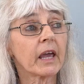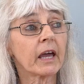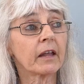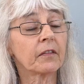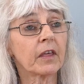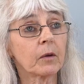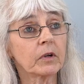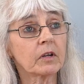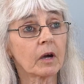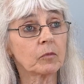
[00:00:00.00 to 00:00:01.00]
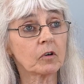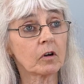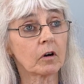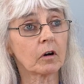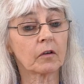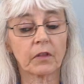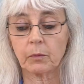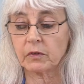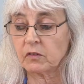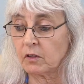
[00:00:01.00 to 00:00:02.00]
and they would come to her. They
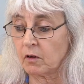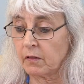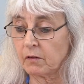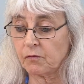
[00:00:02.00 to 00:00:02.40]
would sit on the